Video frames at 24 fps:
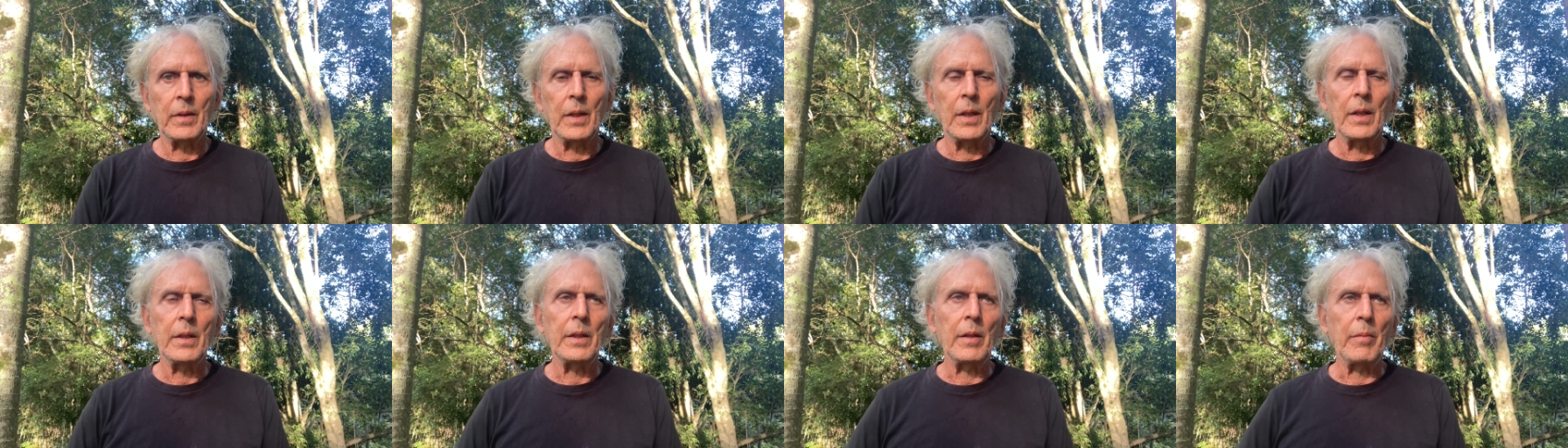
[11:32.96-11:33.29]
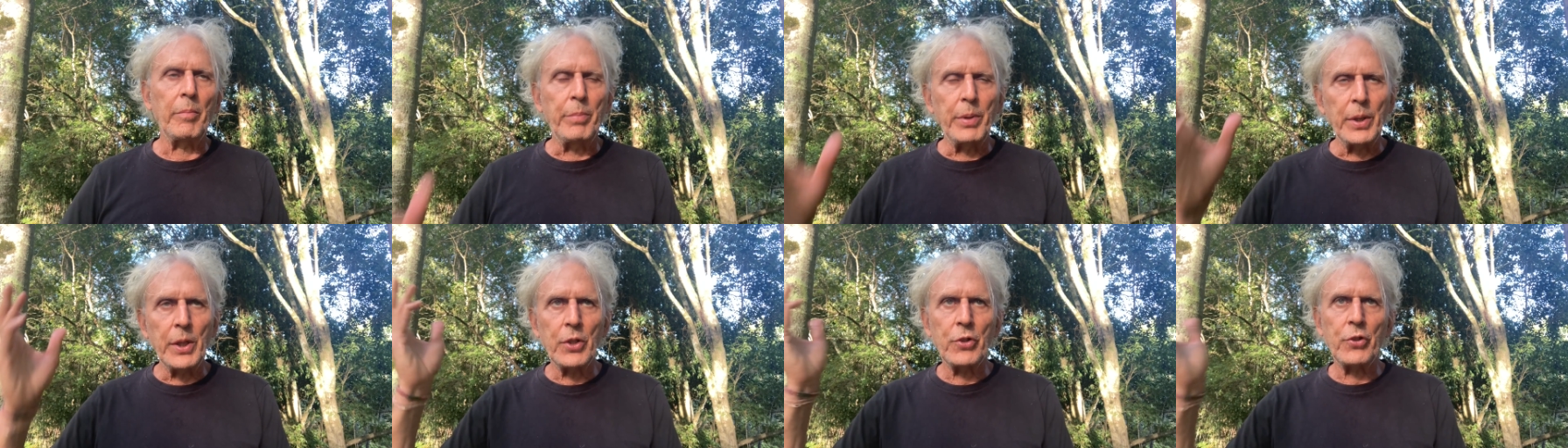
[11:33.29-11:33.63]
The
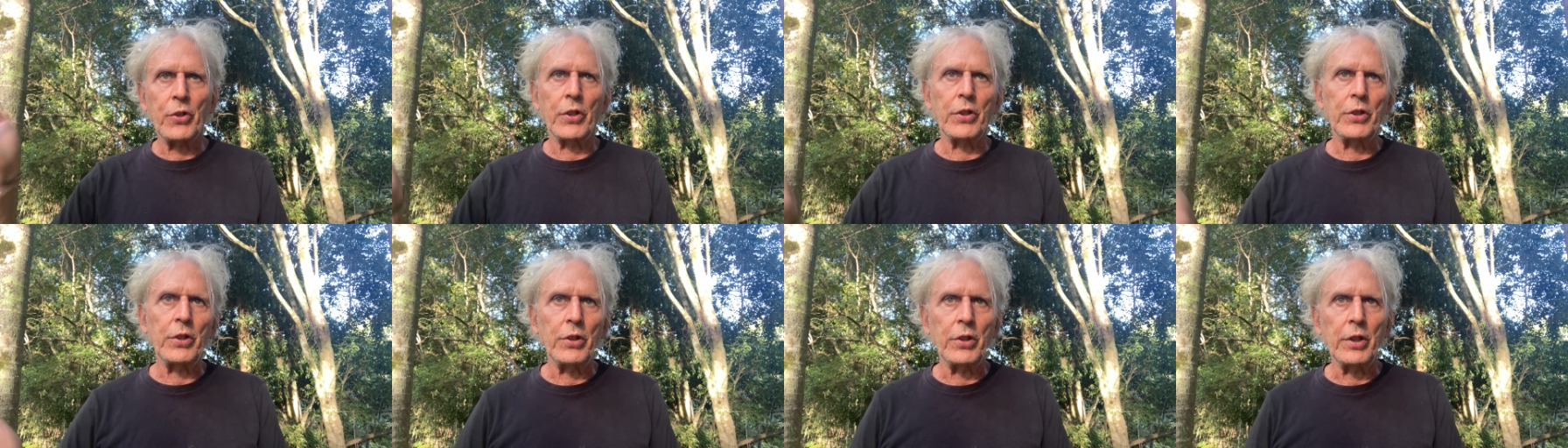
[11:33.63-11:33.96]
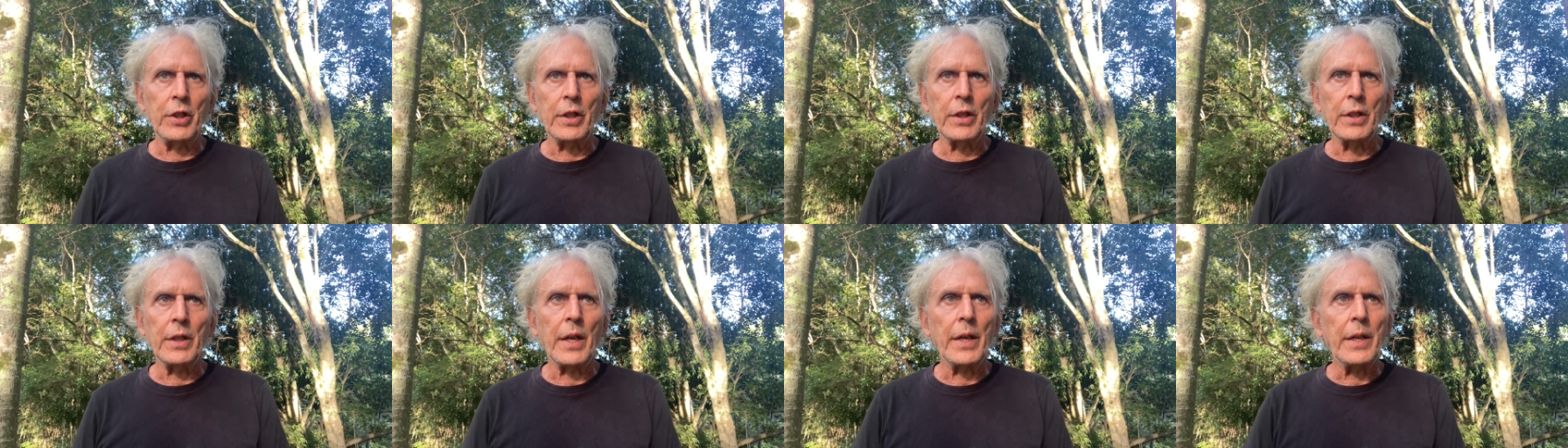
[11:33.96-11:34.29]
birds that you
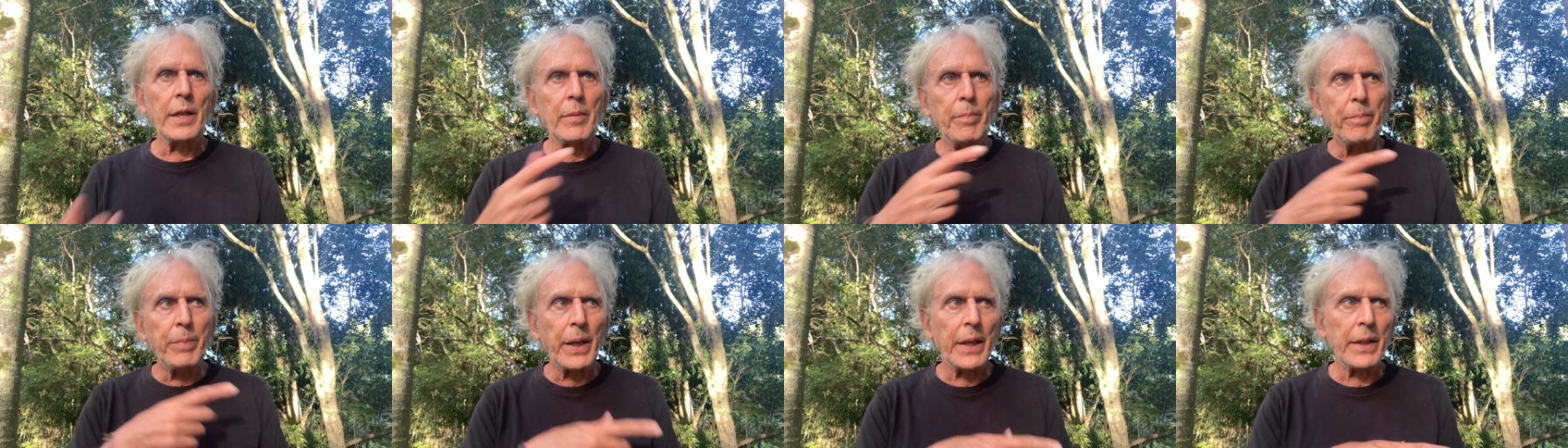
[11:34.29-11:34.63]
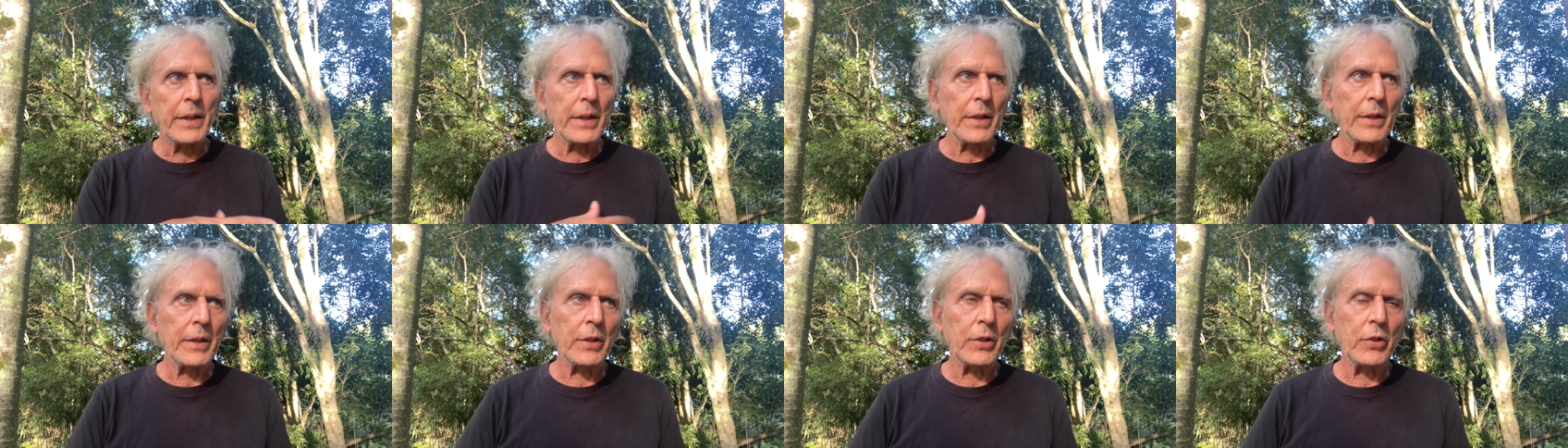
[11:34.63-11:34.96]
hear, they depend
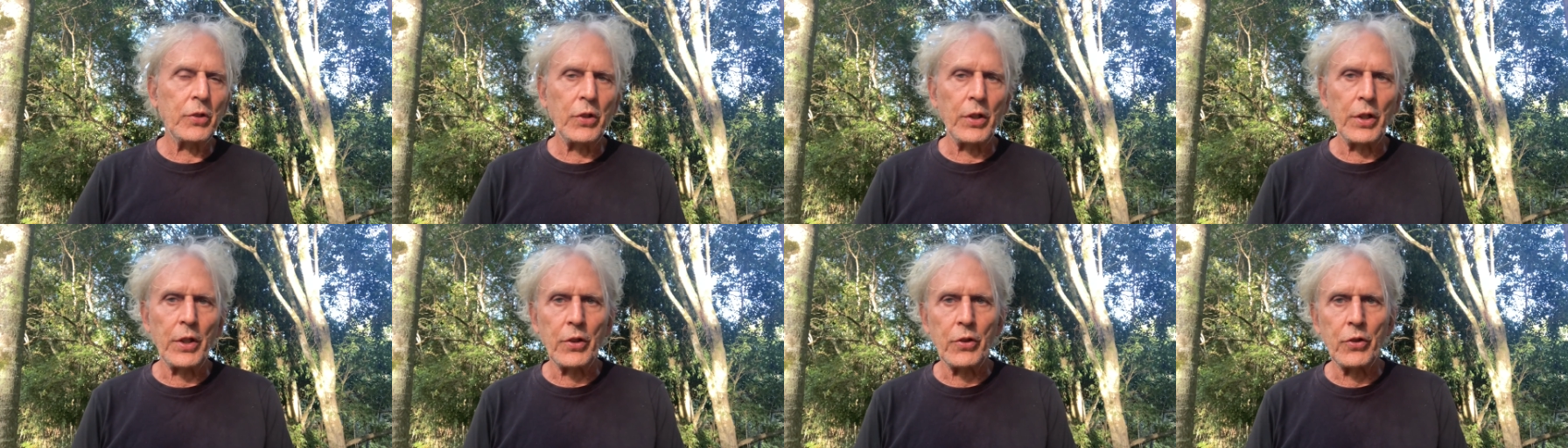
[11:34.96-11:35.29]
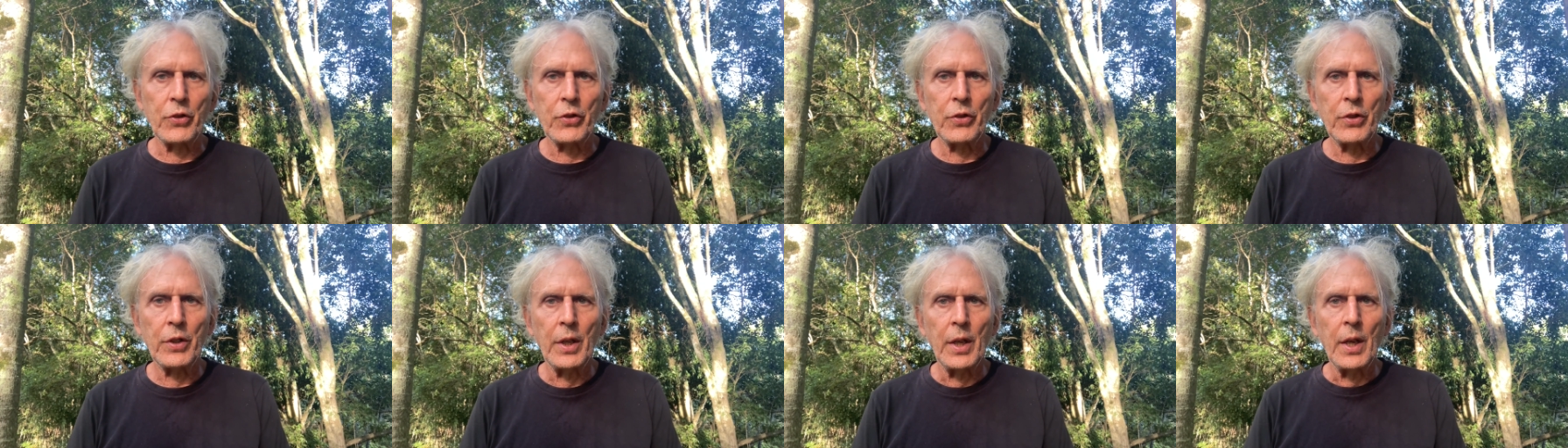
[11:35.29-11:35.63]
on the trees,